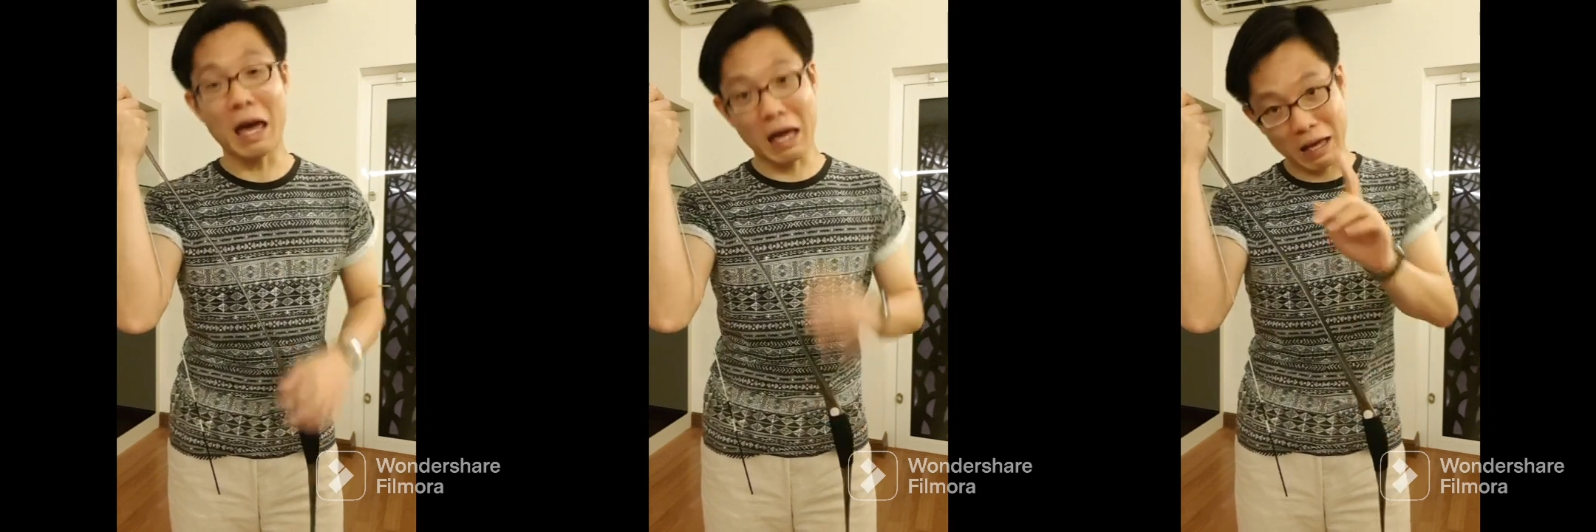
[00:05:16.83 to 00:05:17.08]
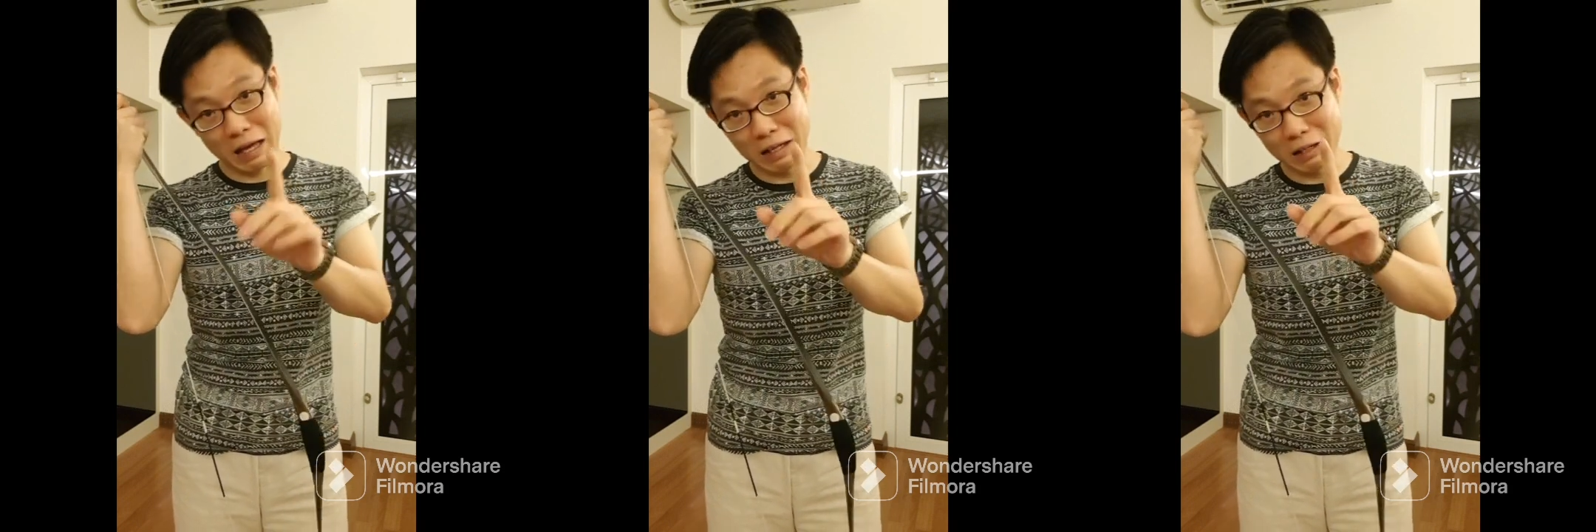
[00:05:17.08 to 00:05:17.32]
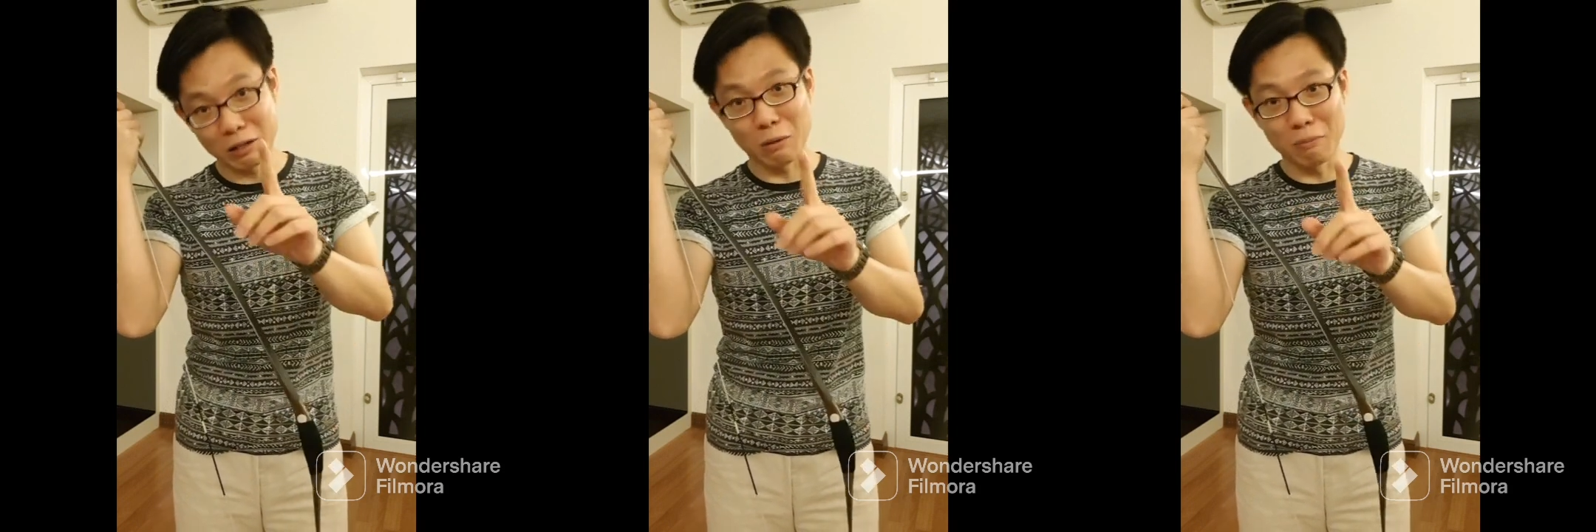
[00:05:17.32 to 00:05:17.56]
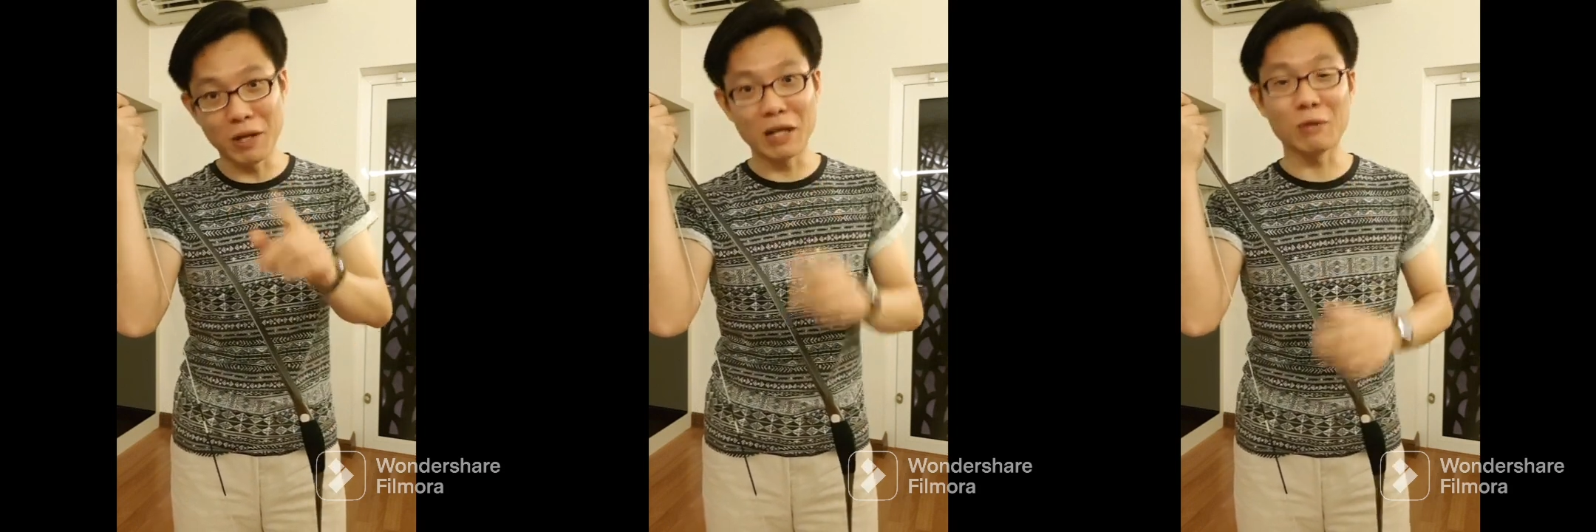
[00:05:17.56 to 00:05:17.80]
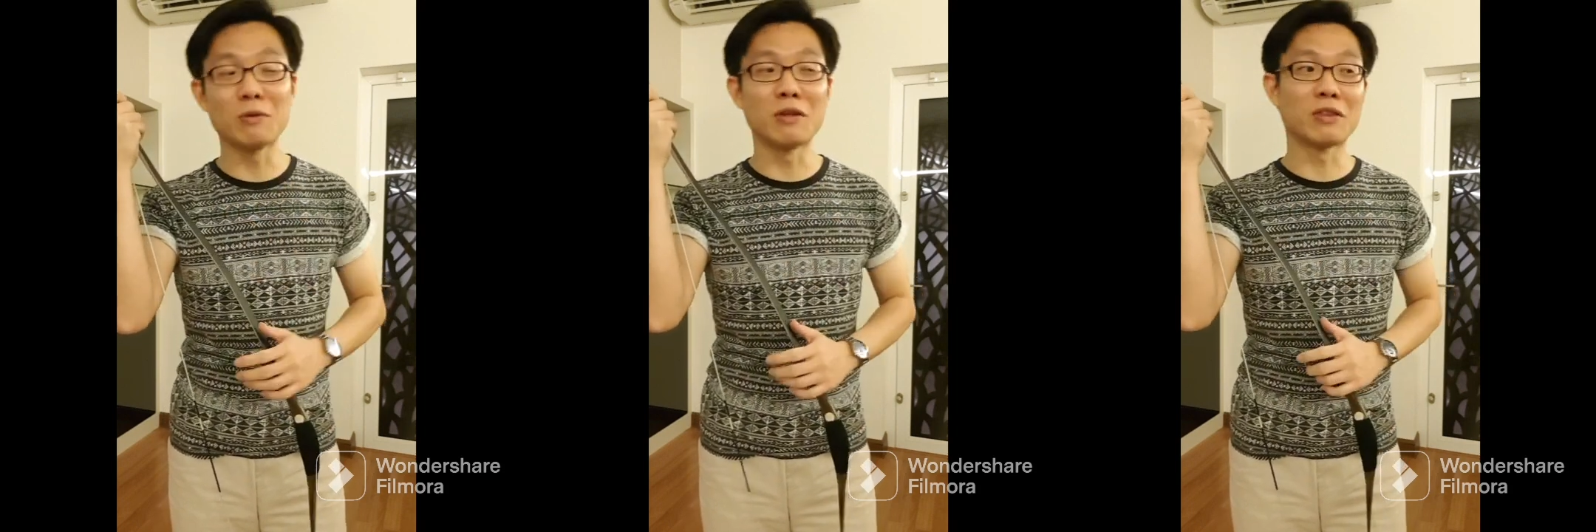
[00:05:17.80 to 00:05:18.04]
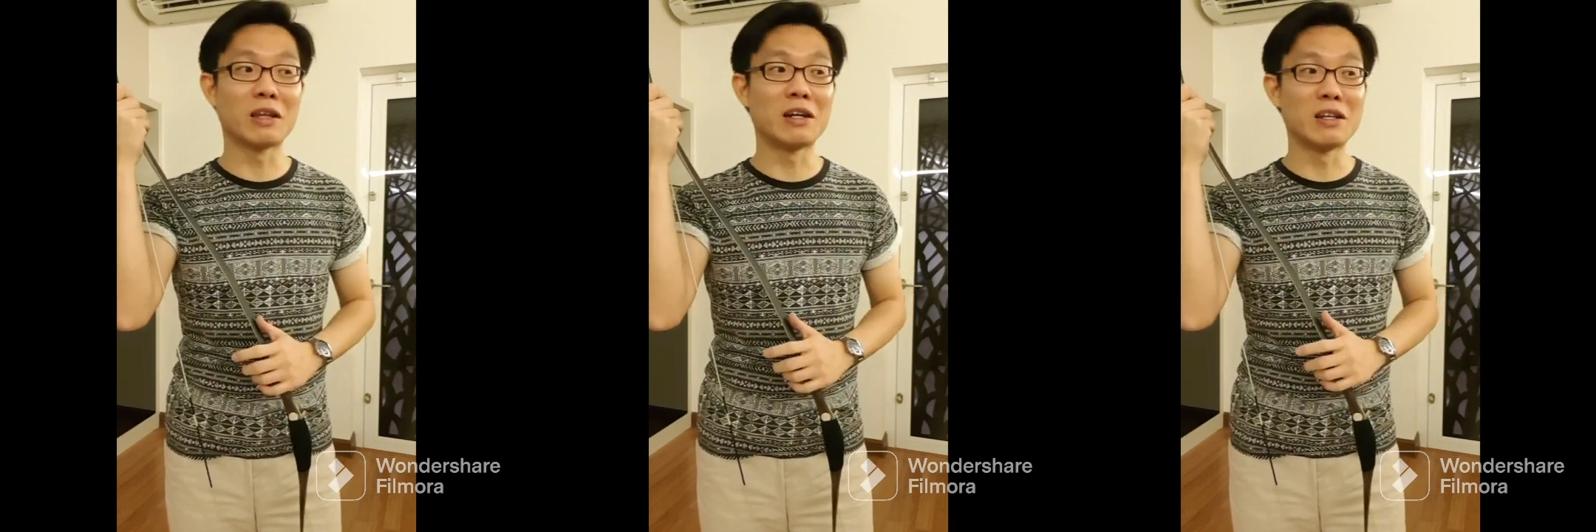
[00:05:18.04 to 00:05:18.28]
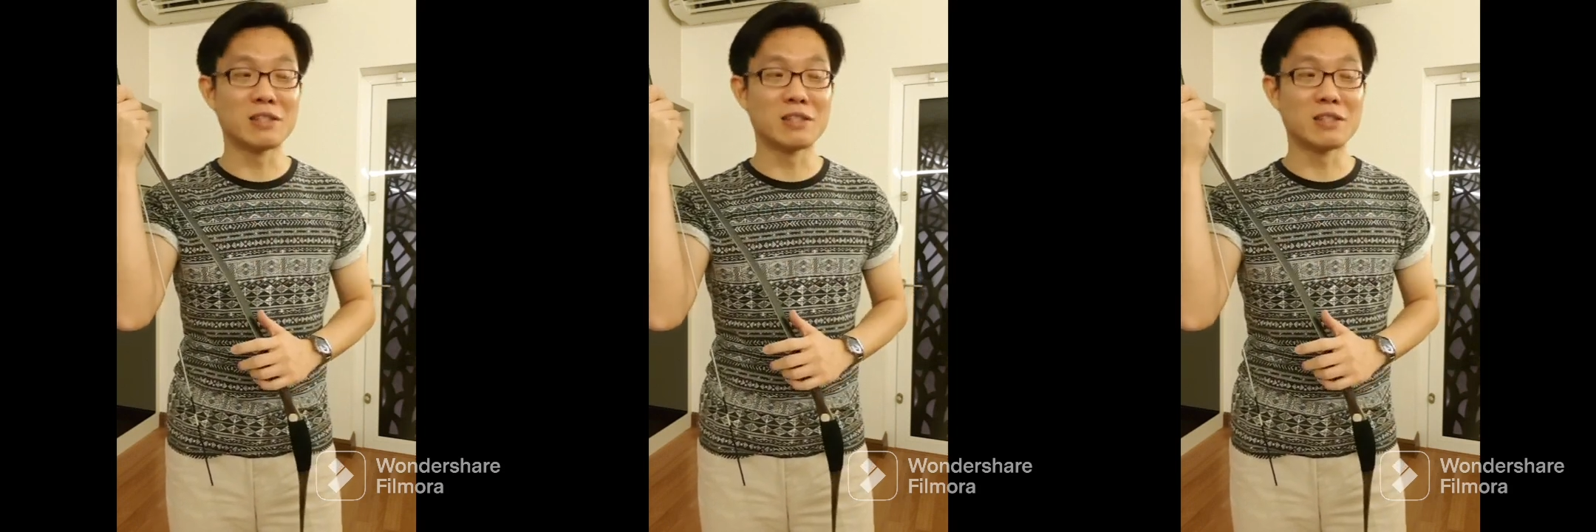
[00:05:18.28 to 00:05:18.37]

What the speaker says: And combined with there